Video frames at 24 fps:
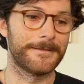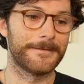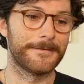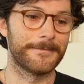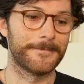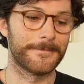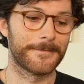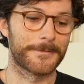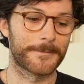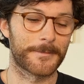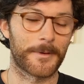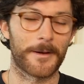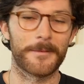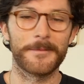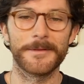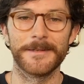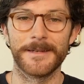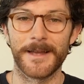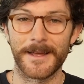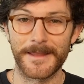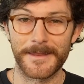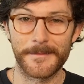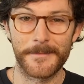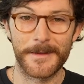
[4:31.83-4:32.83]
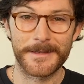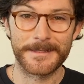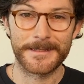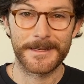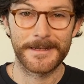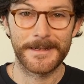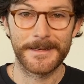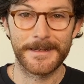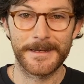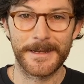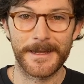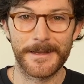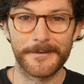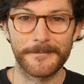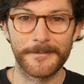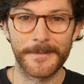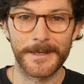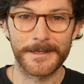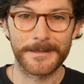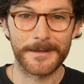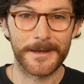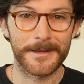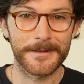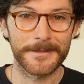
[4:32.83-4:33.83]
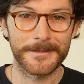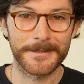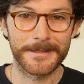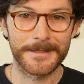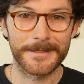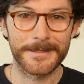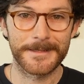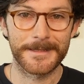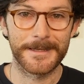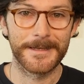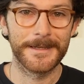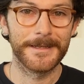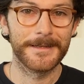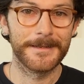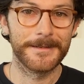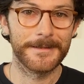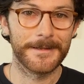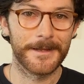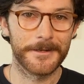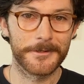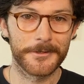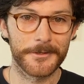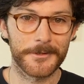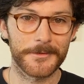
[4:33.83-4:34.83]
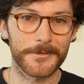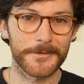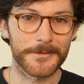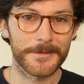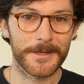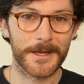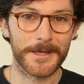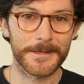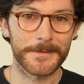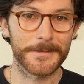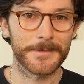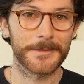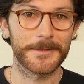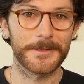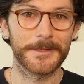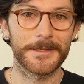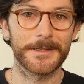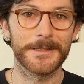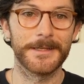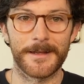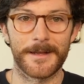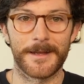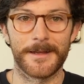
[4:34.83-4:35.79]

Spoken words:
it's probably not the best idea to have McDonald's in a children's hospital.